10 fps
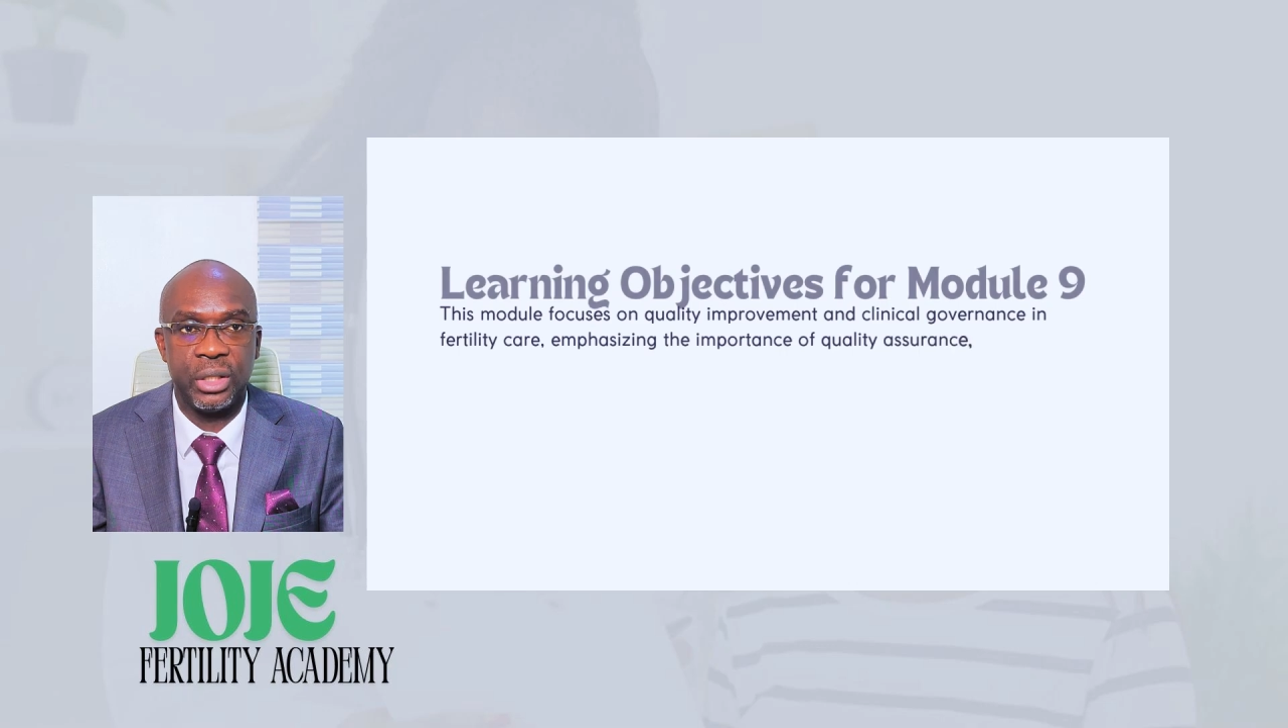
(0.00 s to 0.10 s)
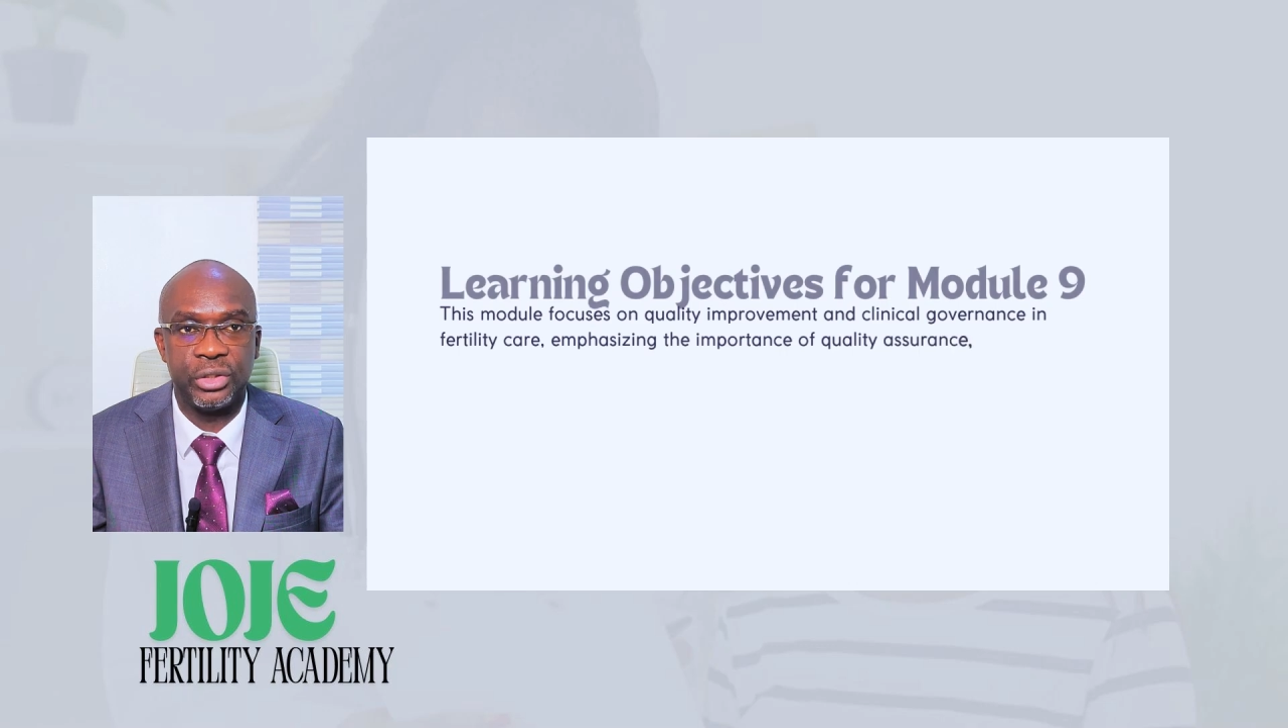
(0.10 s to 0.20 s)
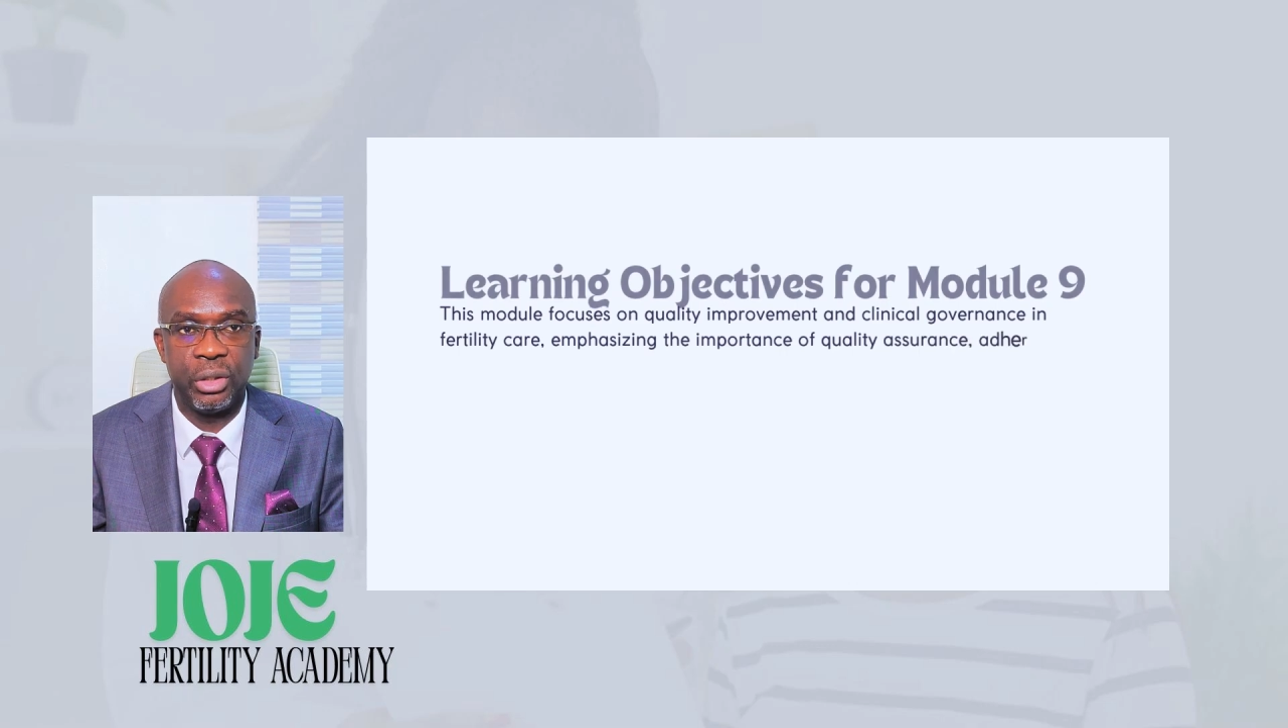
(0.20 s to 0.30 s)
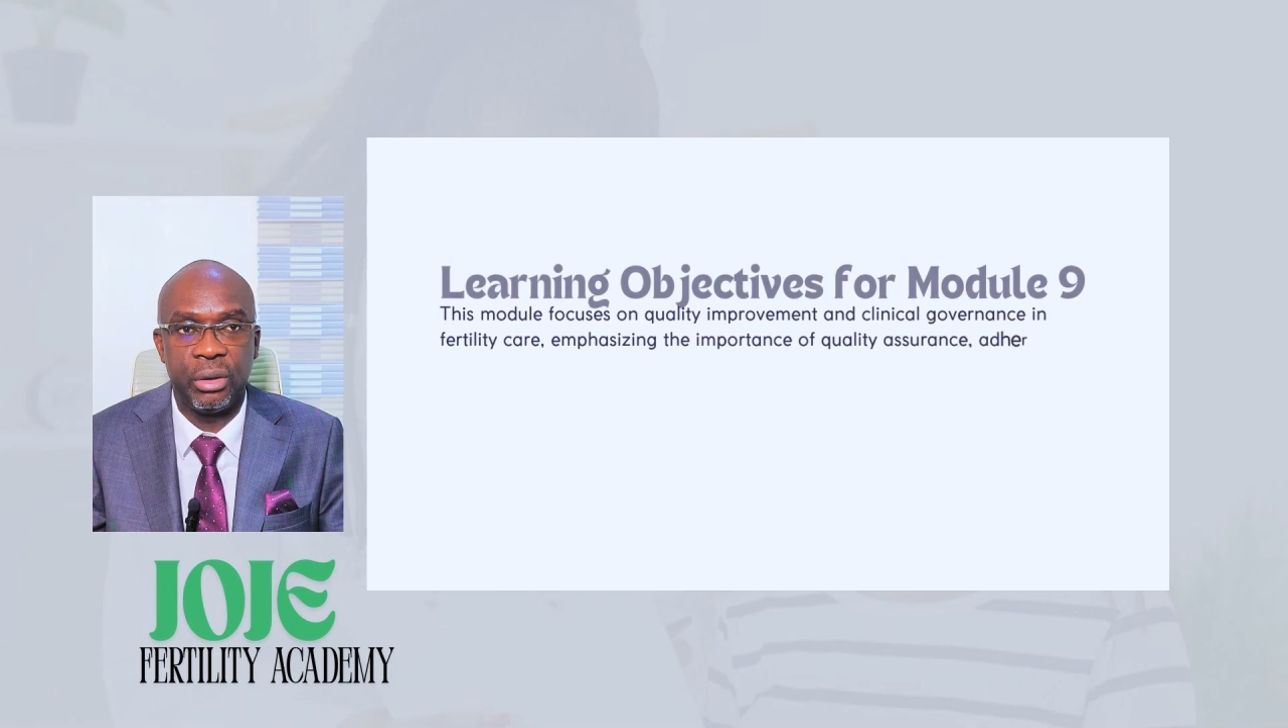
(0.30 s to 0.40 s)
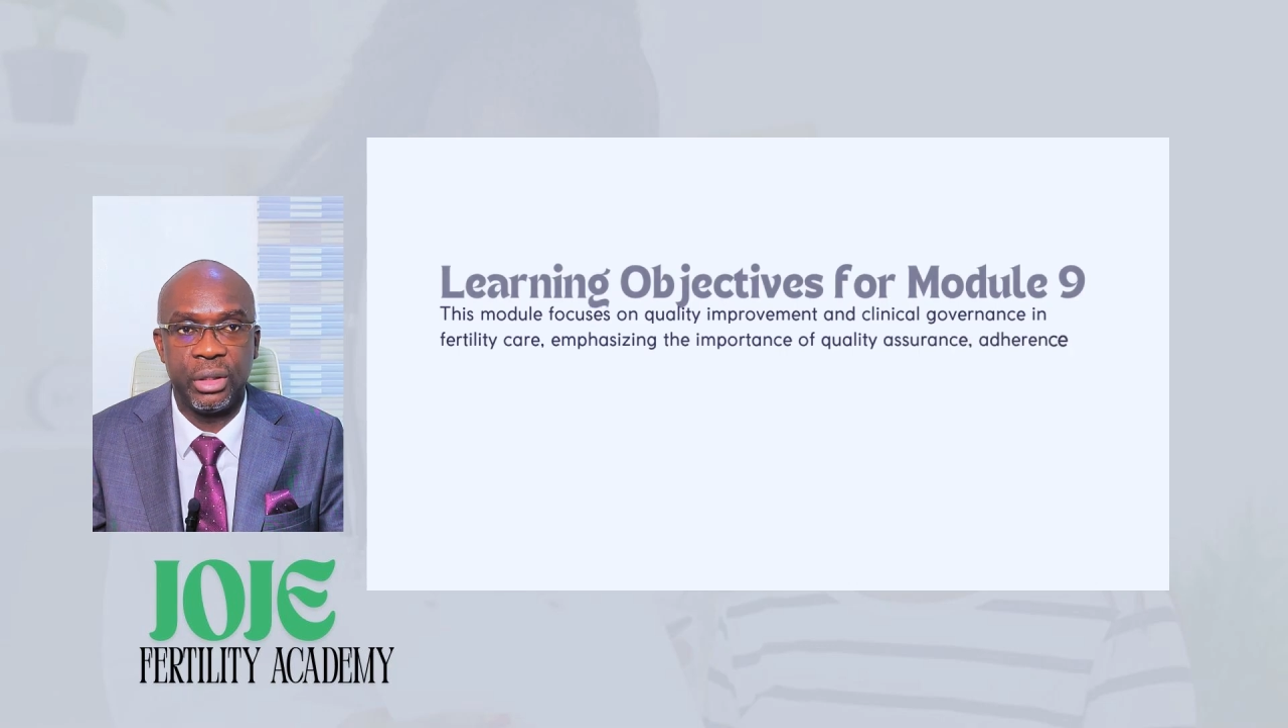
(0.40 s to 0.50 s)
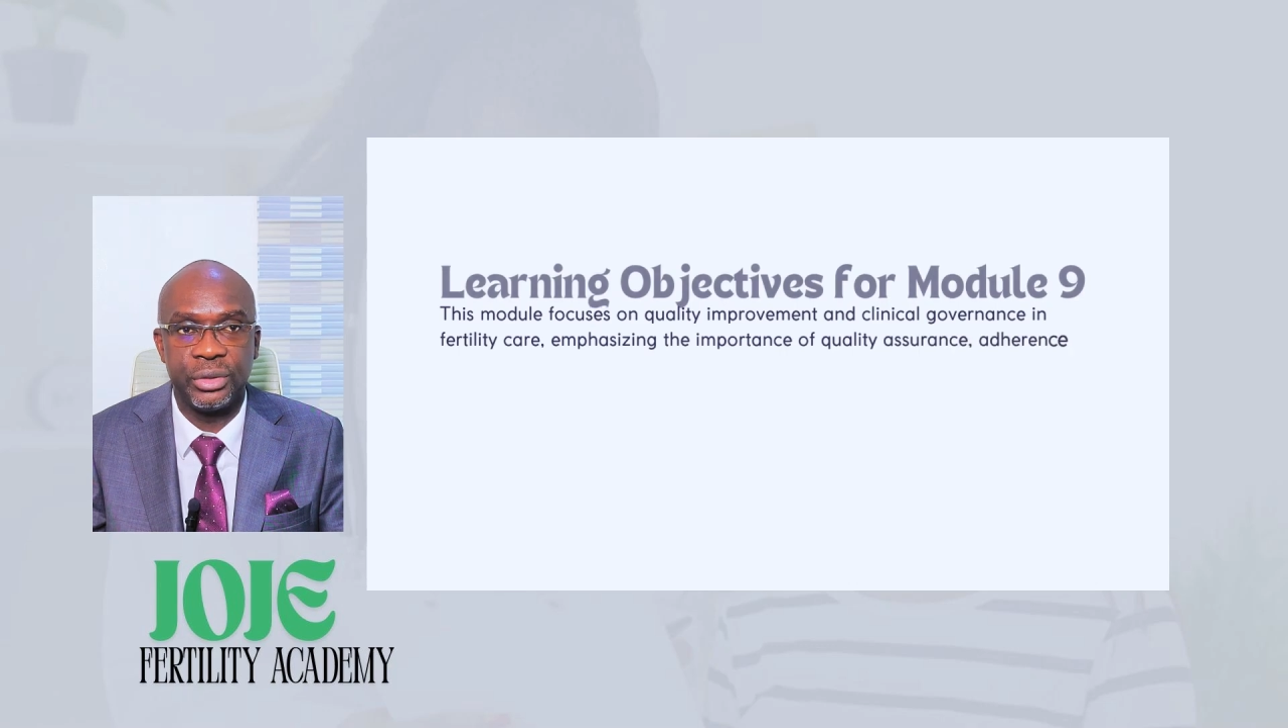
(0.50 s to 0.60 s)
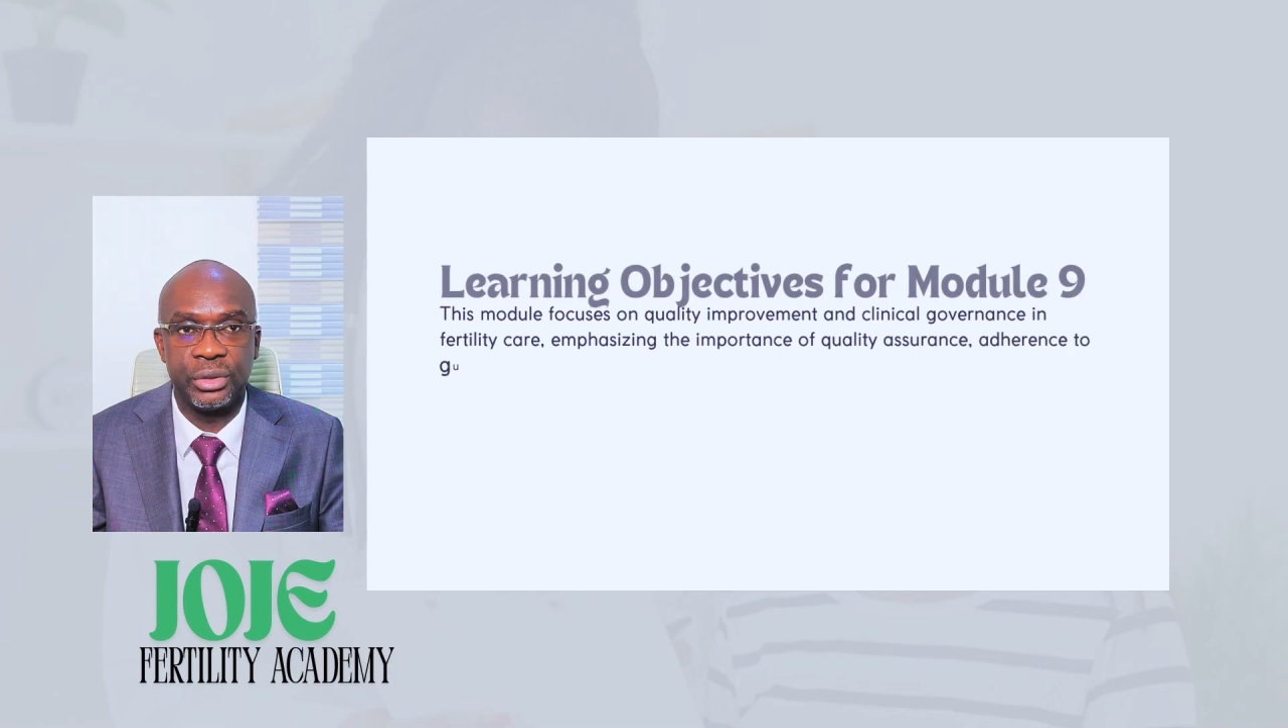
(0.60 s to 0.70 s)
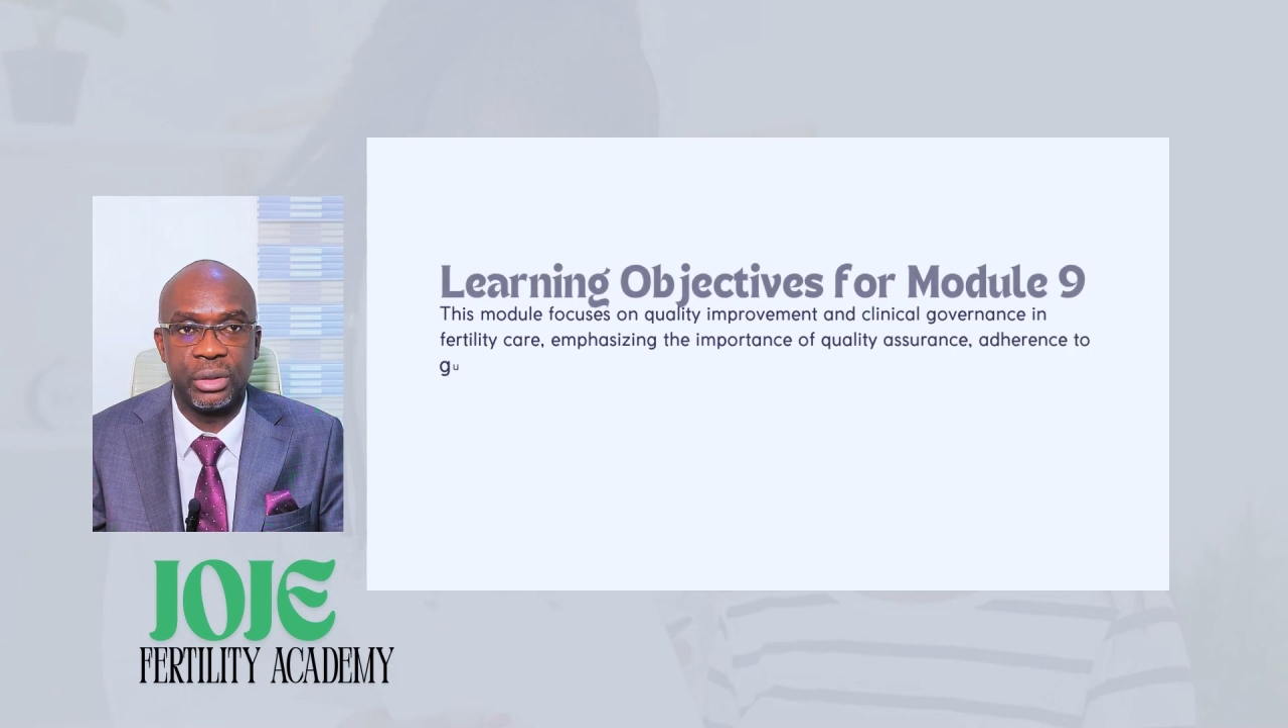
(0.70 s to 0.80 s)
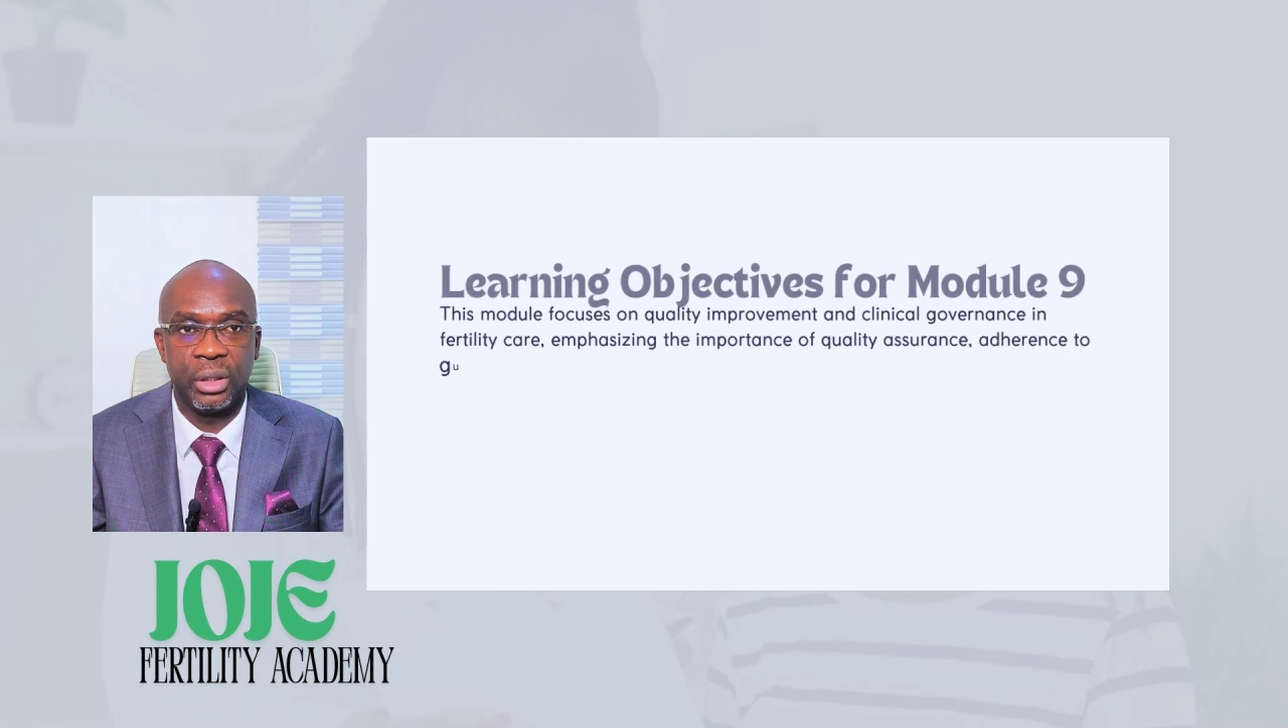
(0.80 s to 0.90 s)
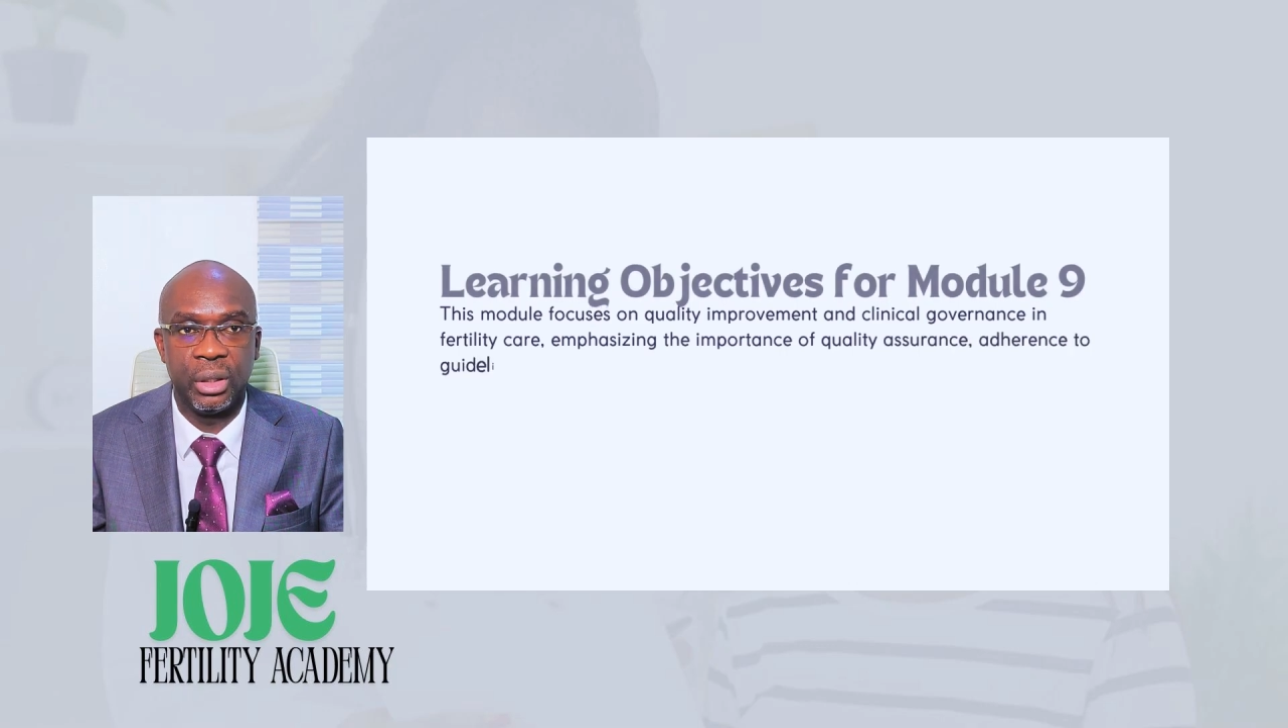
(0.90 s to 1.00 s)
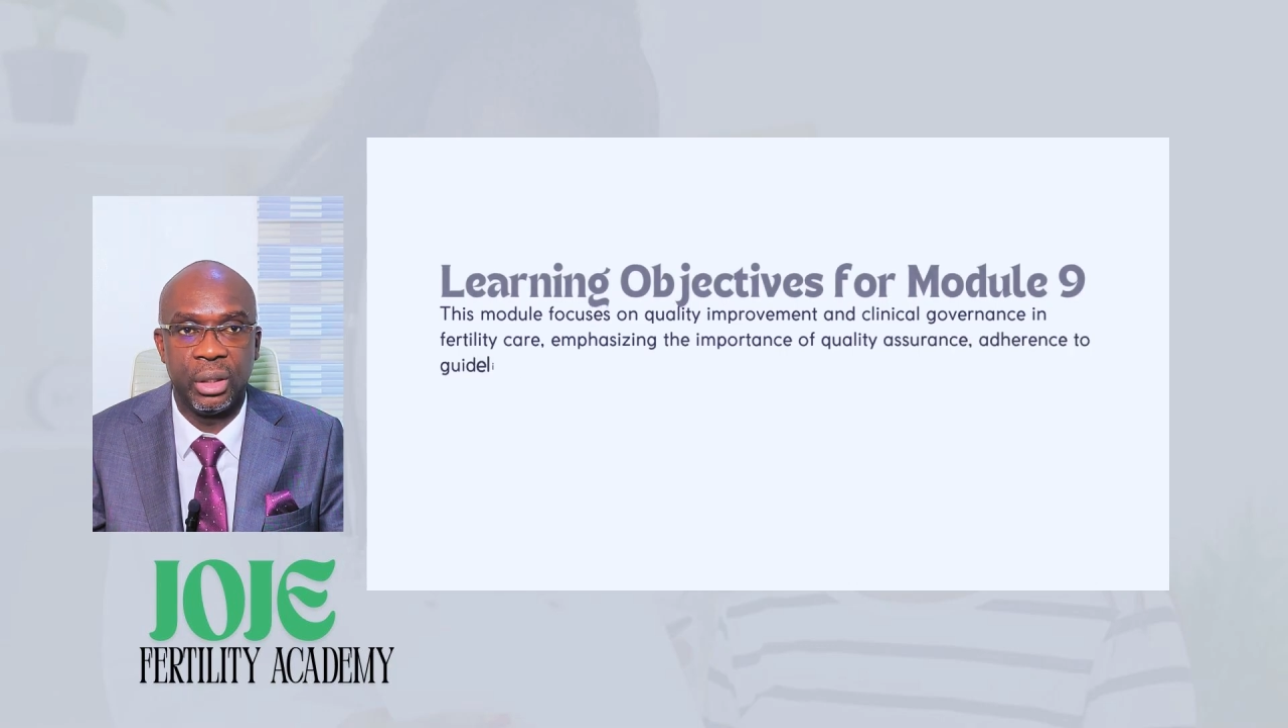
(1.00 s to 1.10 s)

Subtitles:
assurance,